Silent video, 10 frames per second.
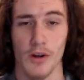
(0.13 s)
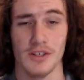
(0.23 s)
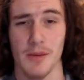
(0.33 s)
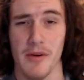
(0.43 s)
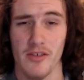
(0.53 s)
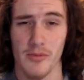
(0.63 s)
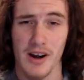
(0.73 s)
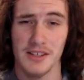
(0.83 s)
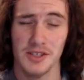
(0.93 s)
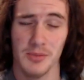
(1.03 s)
up
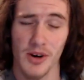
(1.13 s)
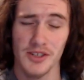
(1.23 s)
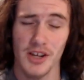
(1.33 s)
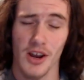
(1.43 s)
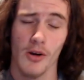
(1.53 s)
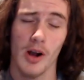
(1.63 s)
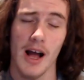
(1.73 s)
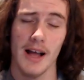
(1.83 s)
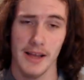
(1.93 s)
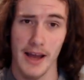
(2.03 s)
everybody, it's your boy
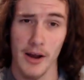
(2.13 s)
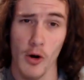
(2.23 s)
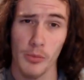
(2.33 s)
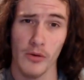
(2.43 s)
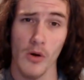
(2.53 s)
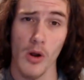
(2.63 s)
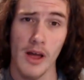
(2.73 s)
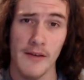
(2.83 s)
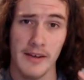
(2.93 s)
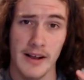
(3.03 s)
Hokage. I hope you're all
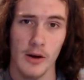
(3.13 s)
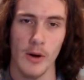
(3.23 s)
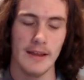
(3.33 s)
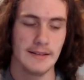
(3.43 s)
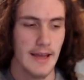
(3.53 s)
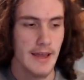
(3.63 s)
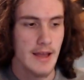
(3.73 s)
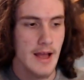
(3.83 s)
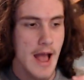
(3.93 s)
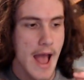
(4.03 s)
having a great day,
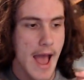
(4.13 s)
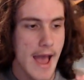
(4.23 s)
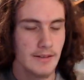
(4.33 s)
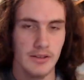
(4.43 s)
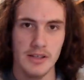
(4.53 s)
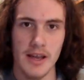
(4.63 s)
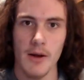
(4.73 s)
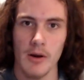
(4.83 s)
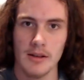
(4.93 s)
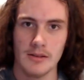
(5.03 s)
and today I
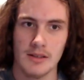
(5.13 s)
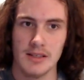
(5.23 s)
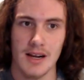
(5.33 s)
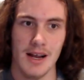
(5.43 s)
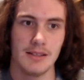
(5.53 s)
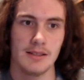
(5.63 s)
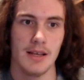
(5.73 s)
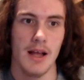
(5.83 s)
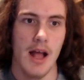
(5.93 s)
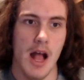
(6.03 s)
wanted to discuss
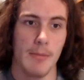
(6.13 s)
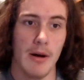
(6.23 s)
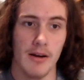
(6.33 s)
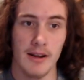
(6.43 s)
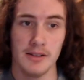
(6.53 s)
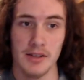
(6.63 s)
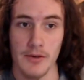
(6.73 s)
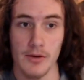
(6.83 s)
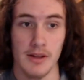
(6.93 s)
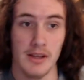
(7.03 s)
about an
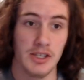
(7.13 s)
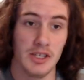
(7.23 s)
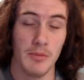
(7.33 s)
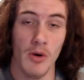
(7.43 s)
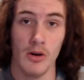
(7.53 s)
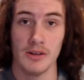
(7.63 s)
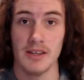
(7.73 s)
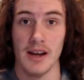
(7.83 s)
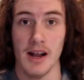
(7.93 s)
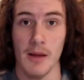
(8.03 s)
interview that Kishimoto
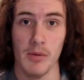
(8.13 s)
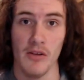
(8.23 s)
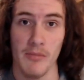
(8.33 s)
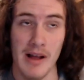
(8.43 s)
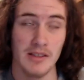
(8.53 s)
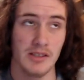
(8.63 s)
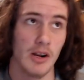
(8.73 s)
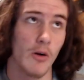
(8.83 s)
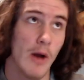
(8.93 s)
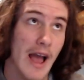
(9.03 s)
did a couple of months ago.